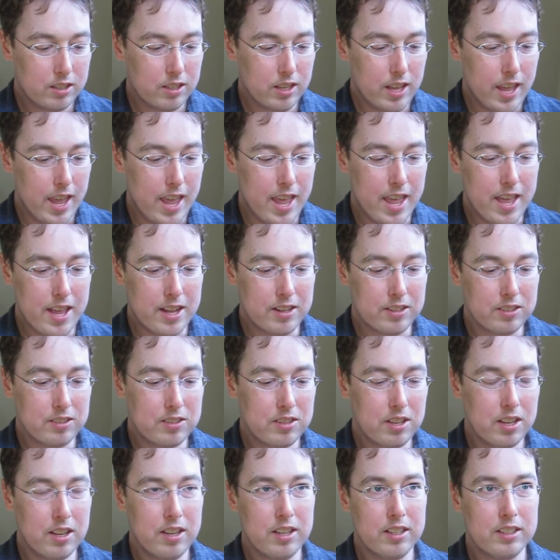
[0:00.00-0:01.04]
And
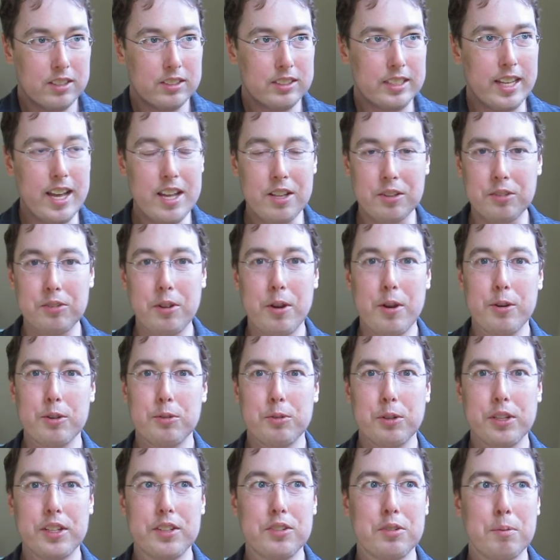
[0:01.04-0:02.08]
yeah, so I was
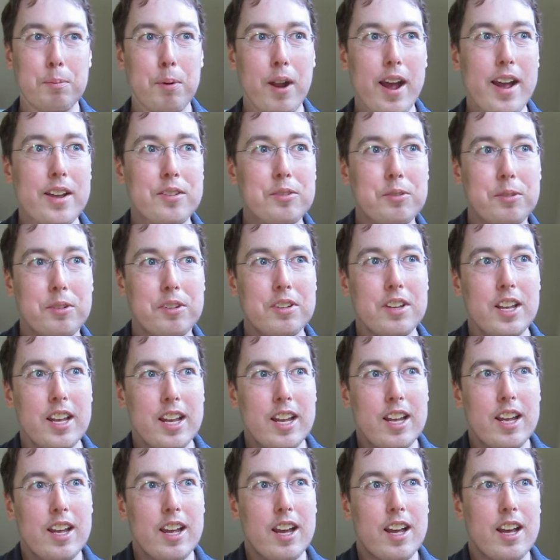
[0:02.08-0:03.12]
really surprised when
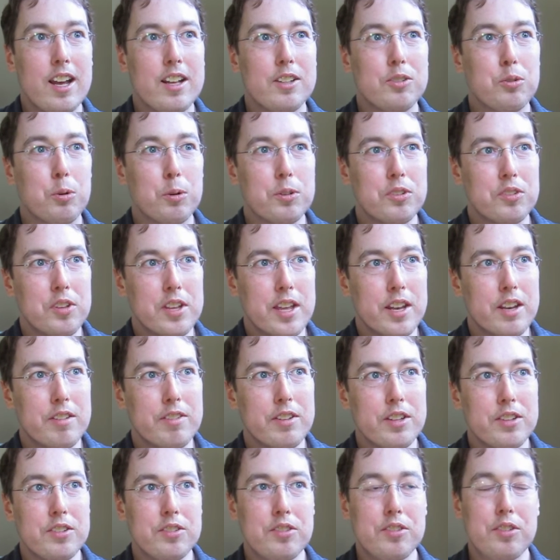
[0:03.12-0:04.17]
towards the end of
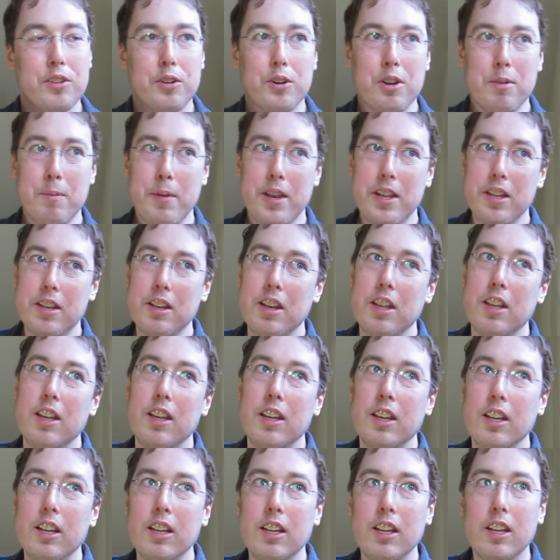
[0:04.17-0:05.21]
his 30-minute
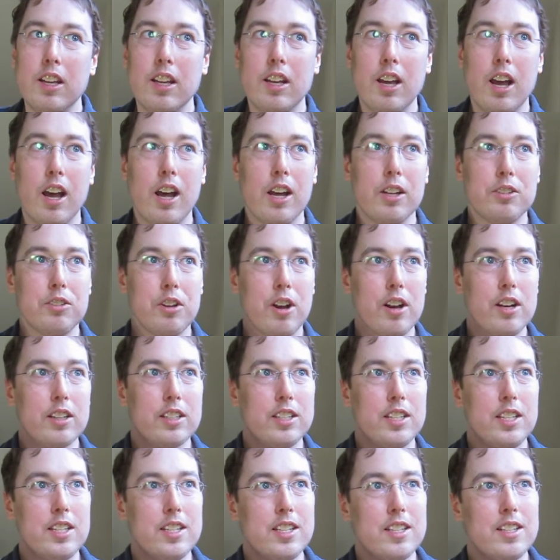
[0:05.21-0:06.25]
talk,
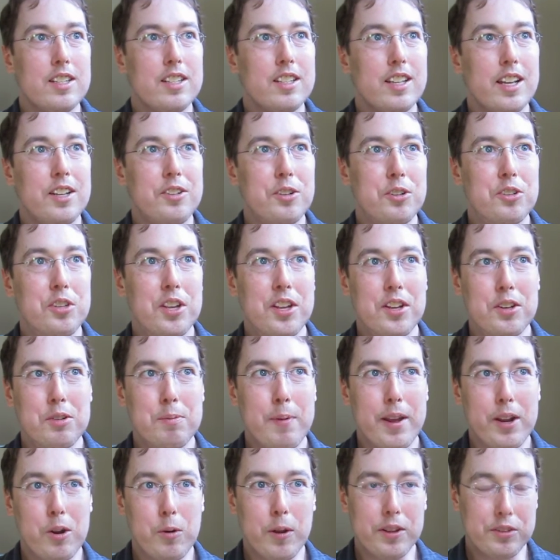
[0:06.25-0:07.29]
he entertained
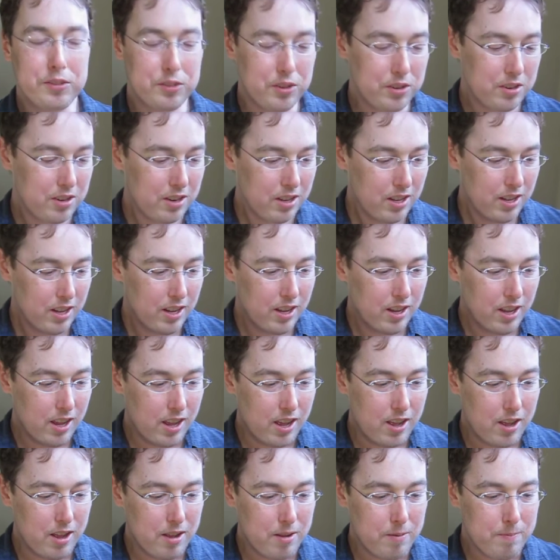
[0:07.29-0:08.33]
my question.
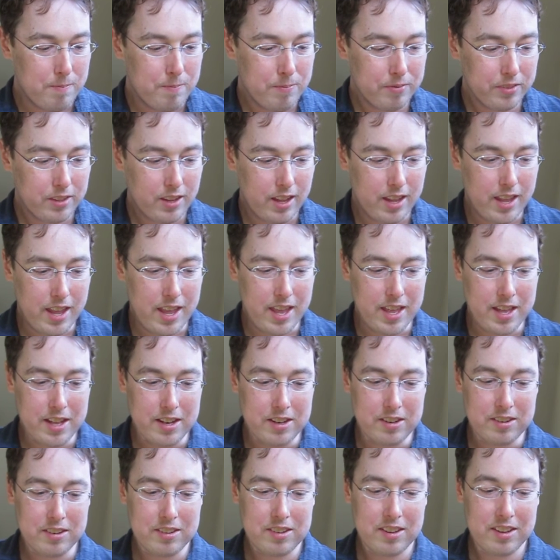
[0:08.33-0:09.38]

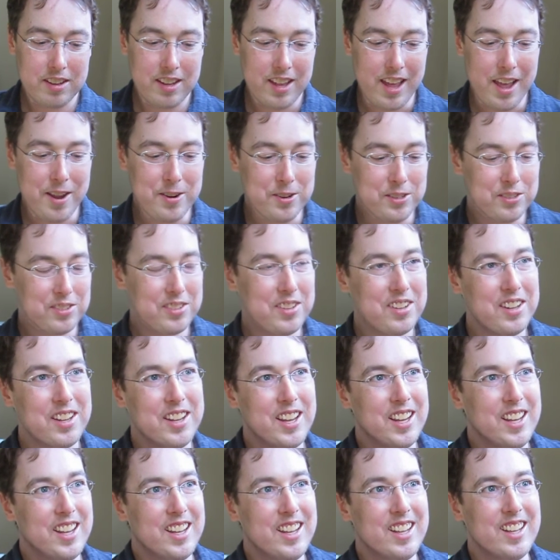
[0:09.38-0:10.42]
And I was
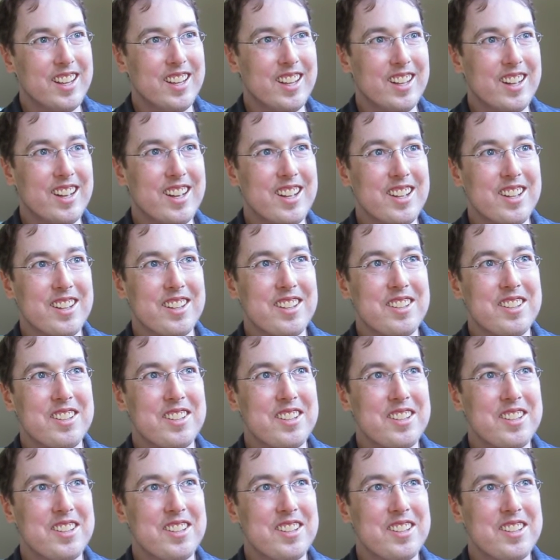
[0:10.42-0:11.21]
a